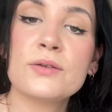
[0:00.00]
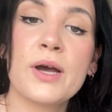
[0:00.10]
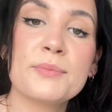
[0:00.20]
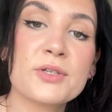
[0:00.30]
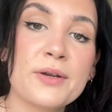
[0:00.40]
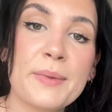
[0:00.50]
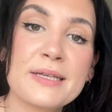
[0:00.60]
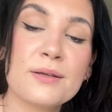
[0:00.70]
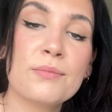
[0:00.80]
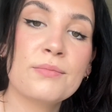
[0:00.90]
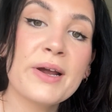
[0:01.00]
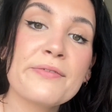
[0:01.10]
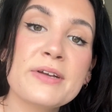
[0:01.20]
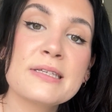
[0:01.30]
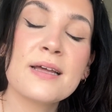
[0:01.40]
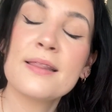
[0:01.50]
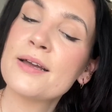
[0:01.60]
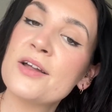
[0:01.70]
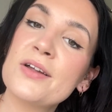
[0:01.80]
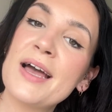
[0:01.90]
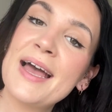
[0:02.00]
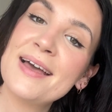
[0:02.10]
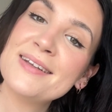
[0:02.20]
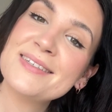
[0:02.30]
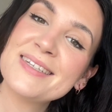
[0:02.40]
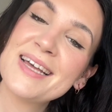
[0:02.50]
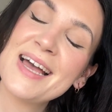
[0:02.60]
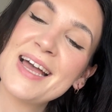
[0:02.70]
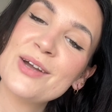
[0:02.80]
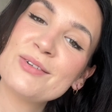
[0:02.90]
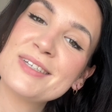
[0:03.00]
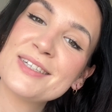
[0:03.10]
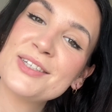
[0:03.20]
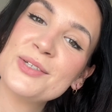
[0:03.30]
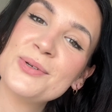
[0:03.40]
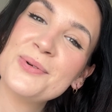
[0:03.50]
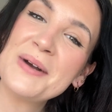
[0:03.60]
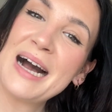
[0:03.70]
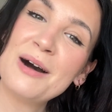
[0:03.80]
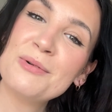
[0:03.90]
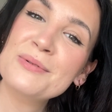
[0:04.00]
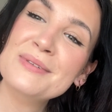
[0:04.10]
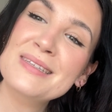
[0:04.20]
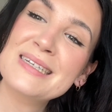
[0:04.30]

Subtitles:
yeah, I'm just gonna make some breakfast and I'm gonna head out to Ound.